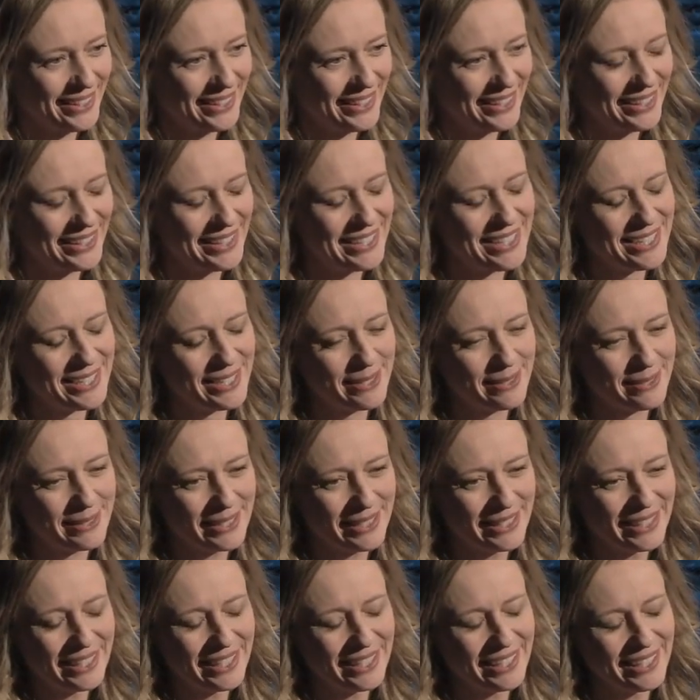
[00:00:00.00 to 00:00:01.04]
And
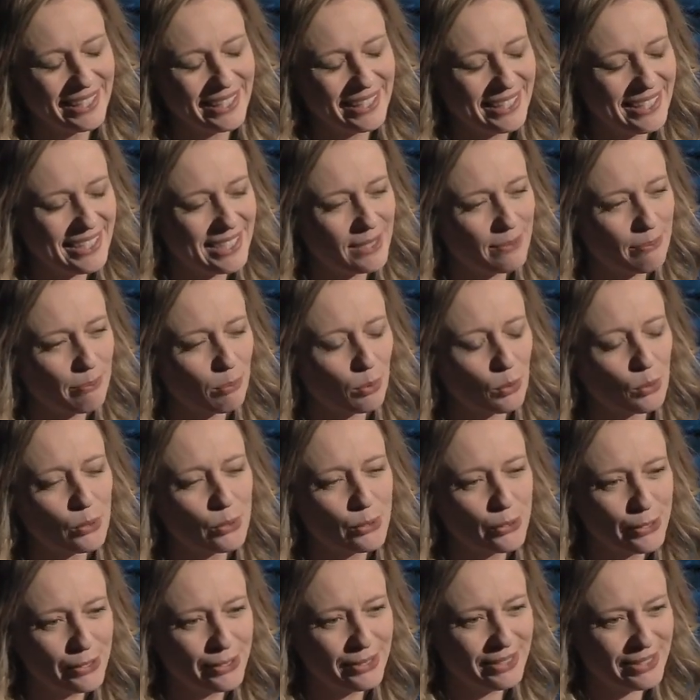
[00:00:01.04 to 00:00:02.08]
in his
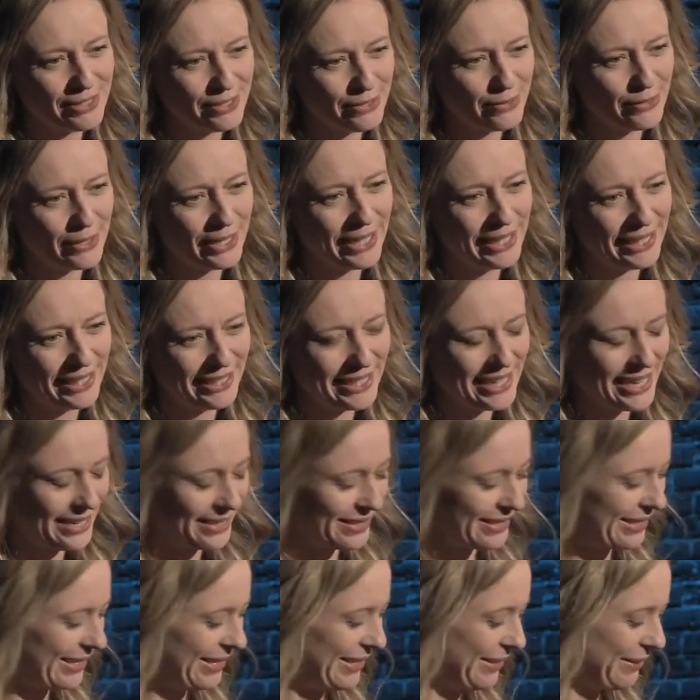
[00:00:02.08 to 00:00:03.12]
broad Australian
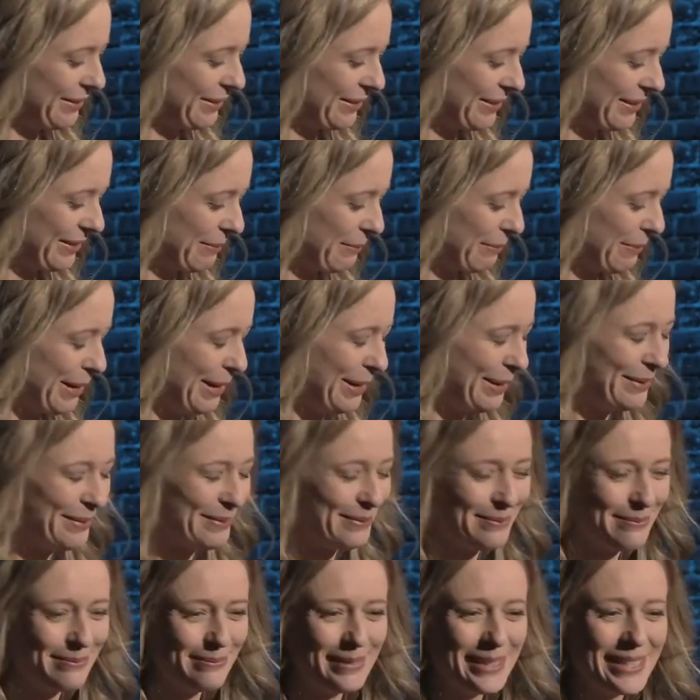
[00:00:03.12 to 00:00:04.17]
accent,
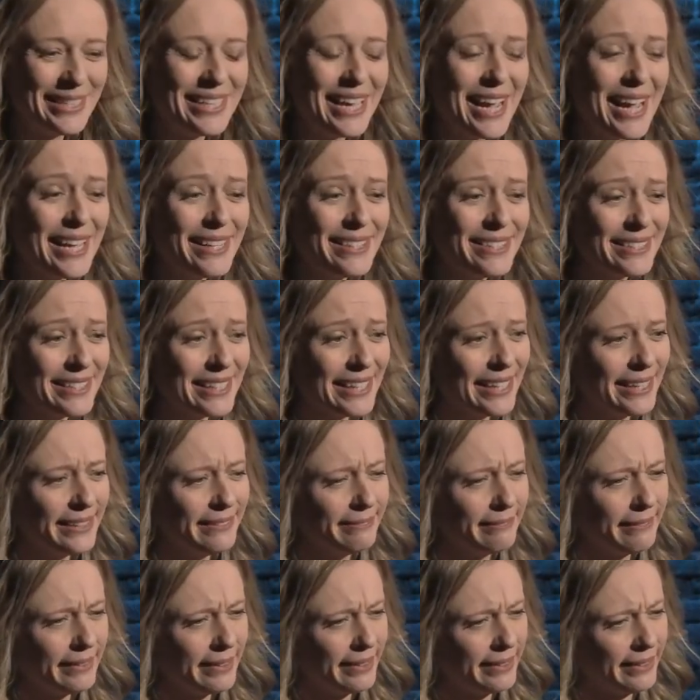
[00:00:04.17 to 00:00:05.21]
my dad said,
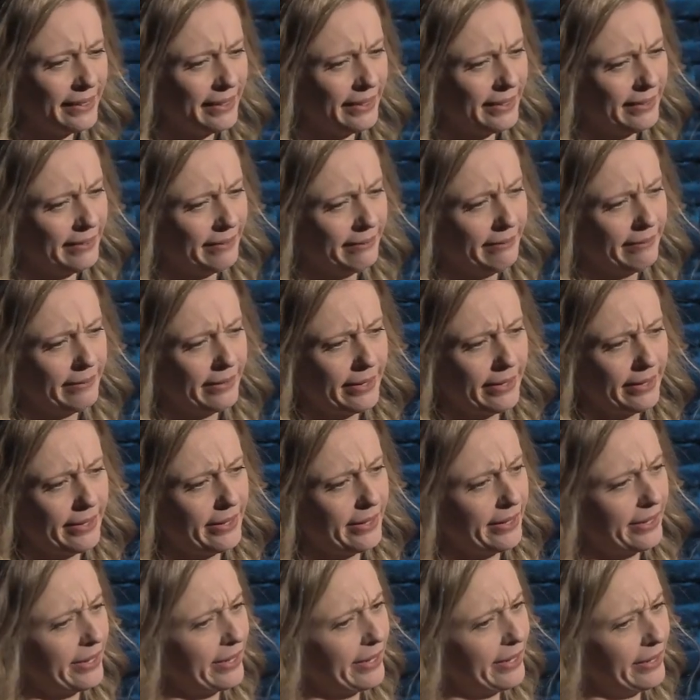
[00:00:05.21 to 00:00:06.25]

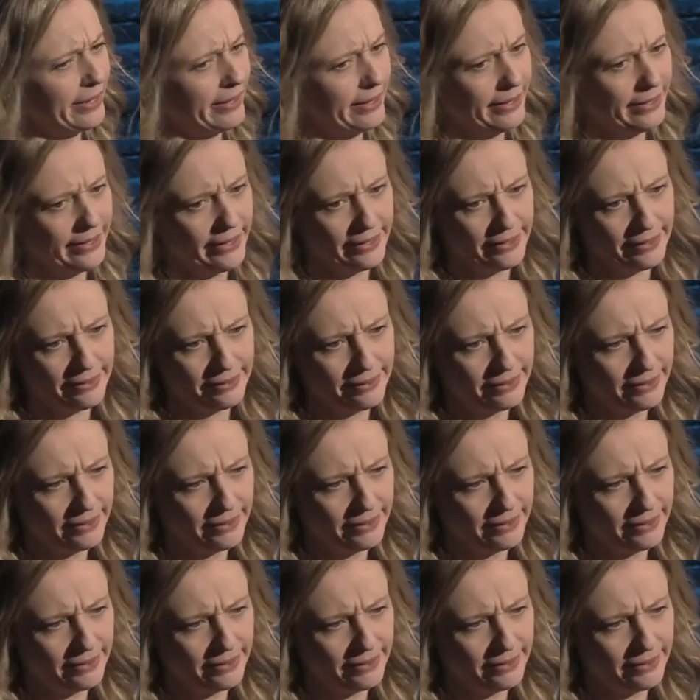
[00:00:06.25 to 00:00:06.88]
No.